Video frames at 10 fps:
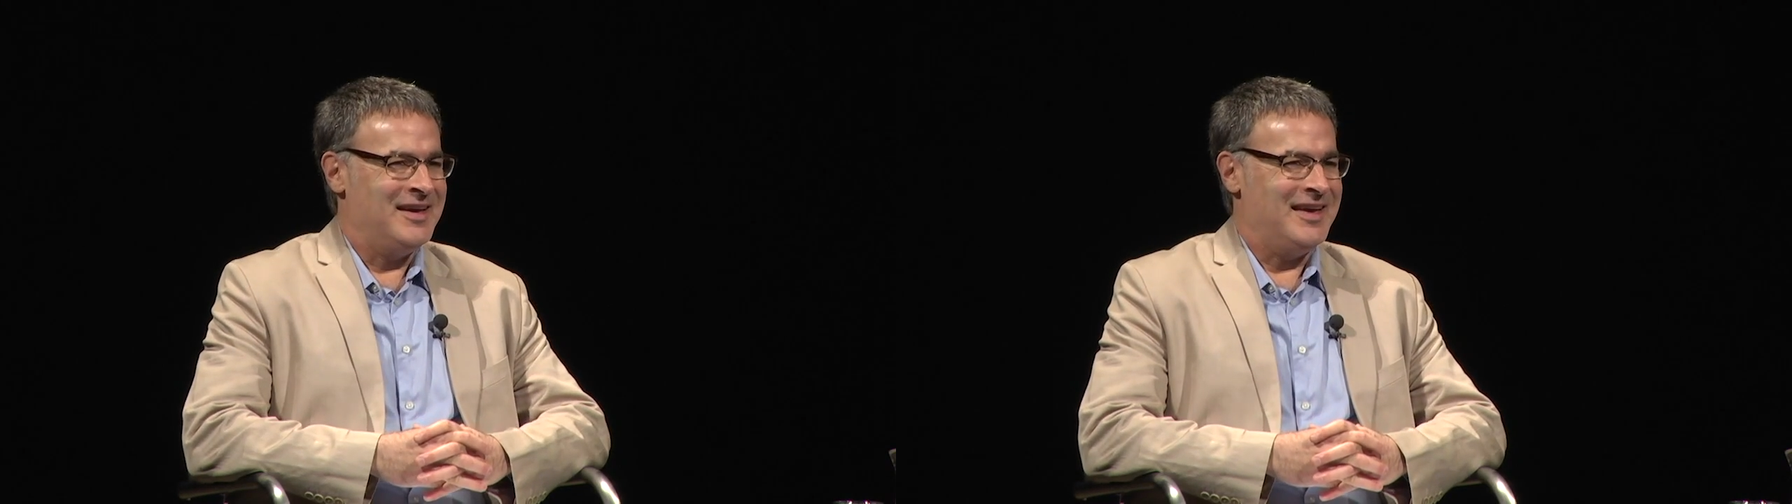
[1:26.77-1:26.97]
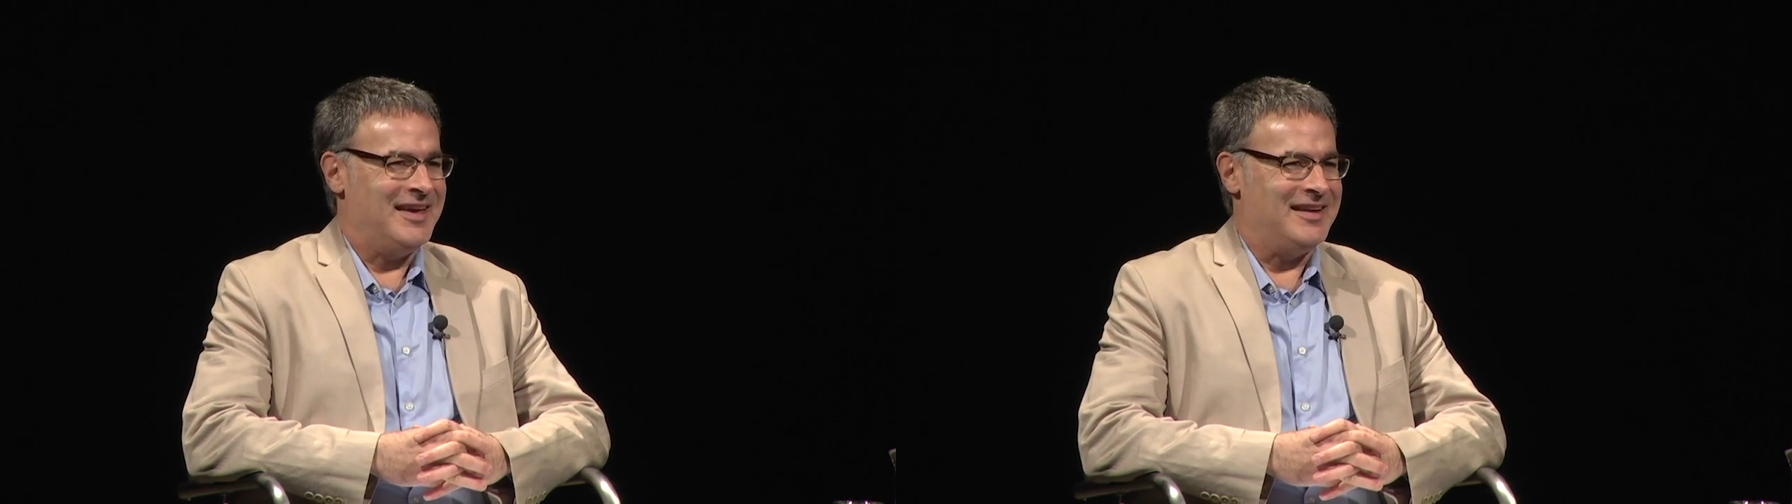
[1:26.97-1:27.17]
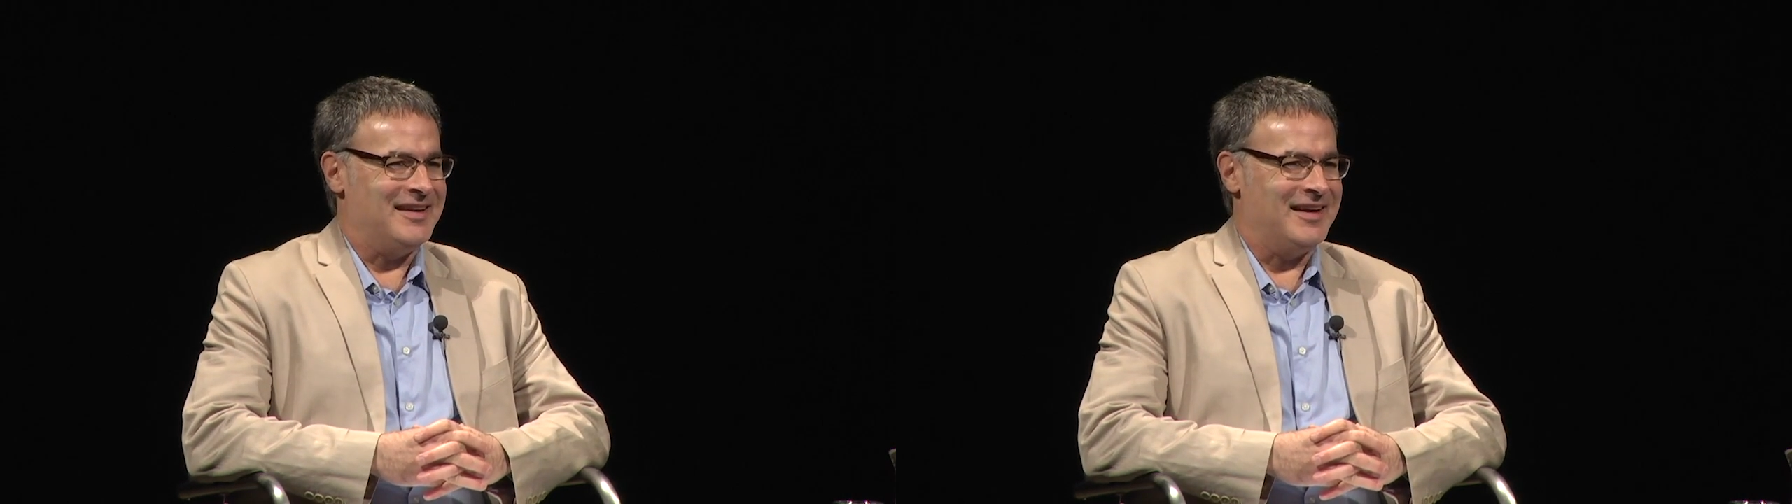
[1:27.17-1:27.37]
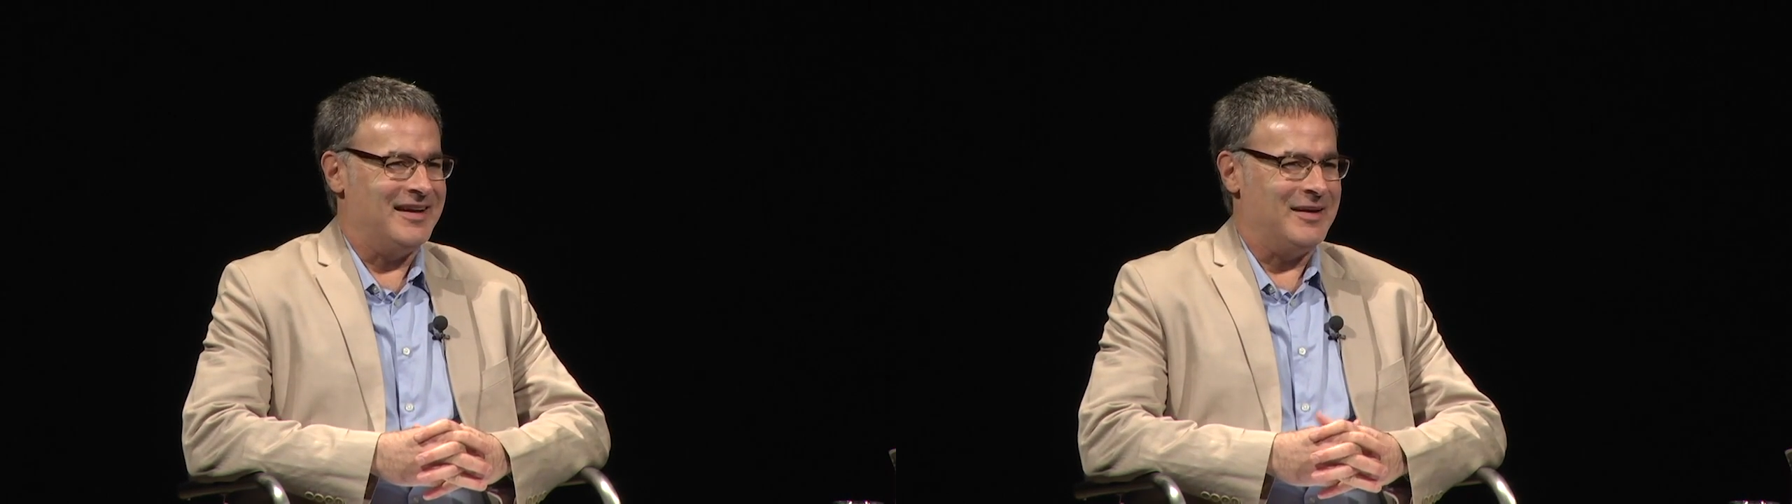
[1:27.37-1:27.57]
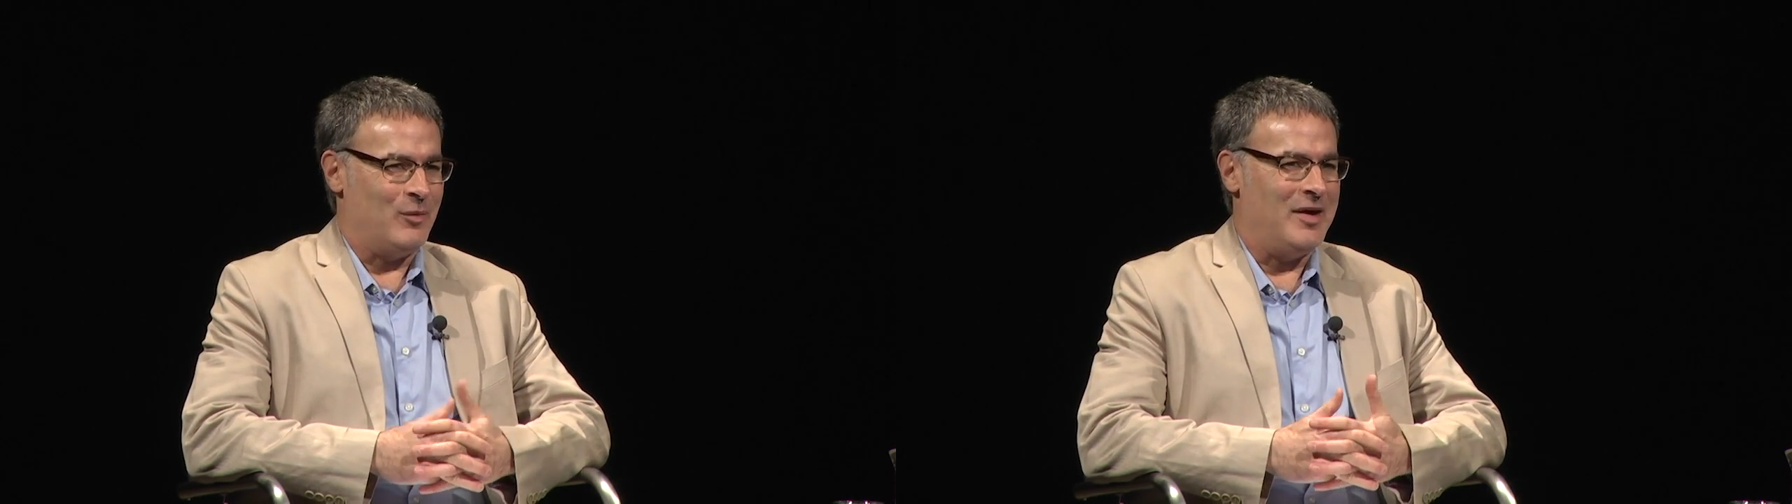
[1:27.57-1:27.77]
And
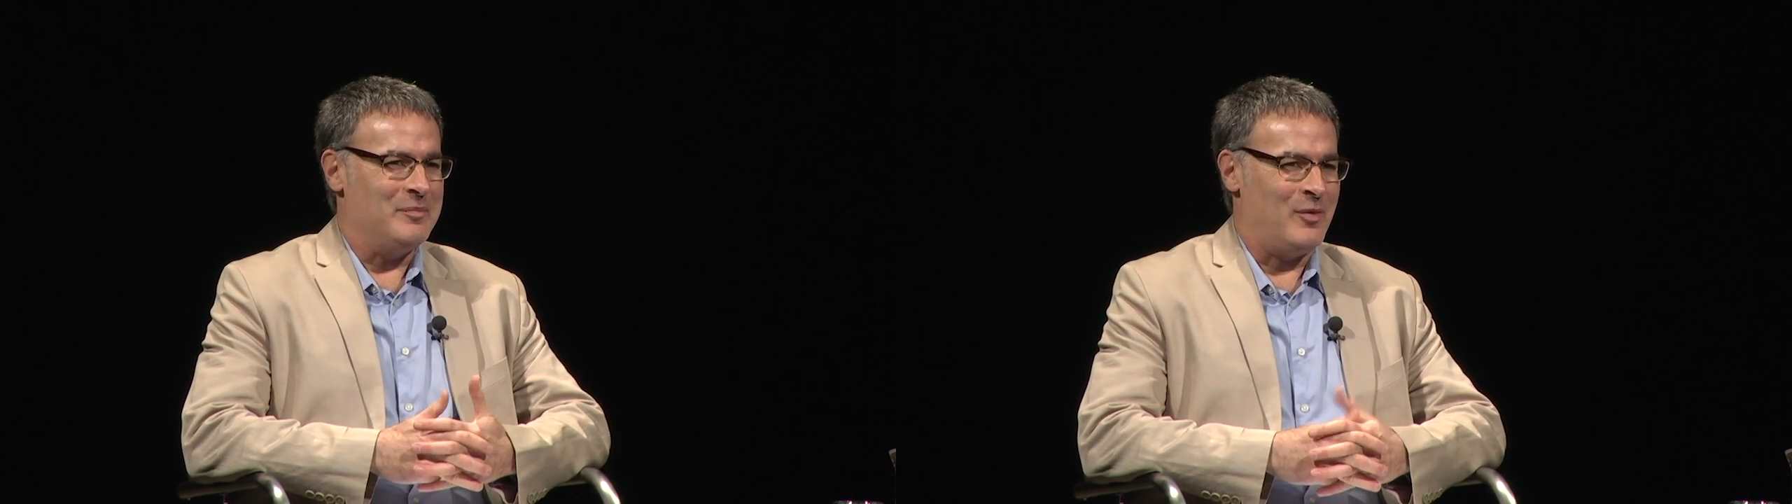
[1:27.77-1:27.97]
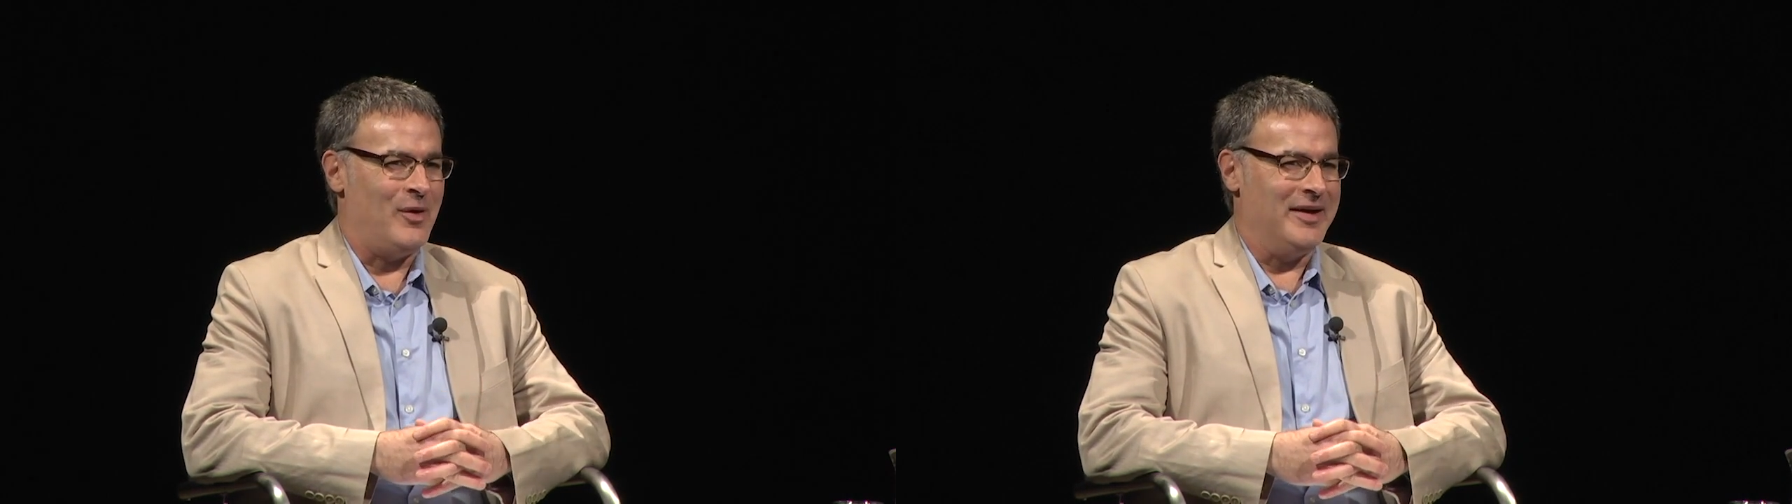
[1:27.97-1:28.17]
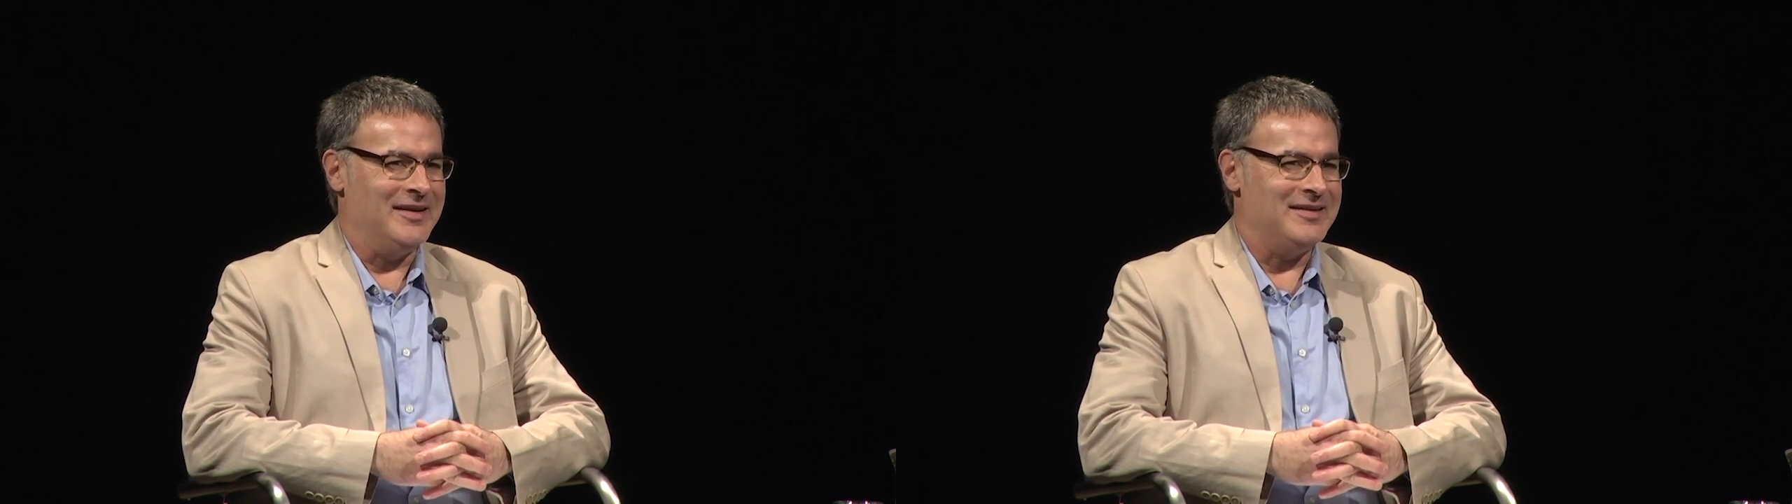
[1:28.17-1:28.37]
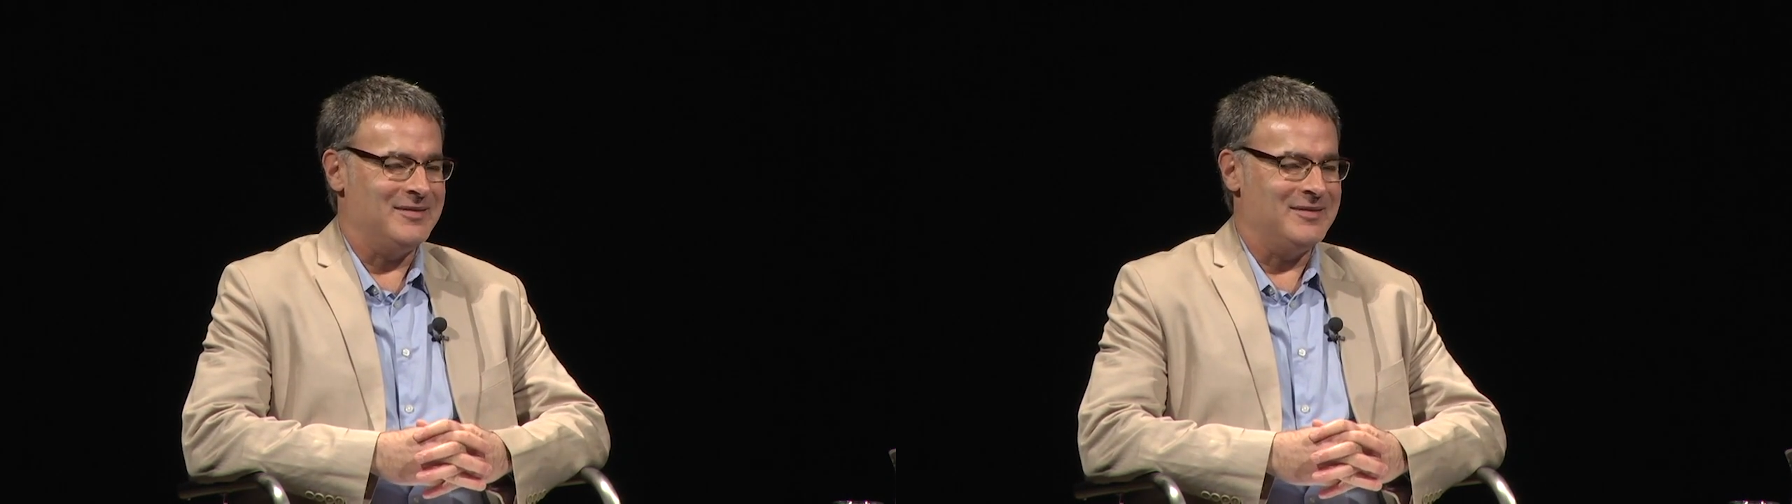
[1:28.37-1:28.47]
at one point,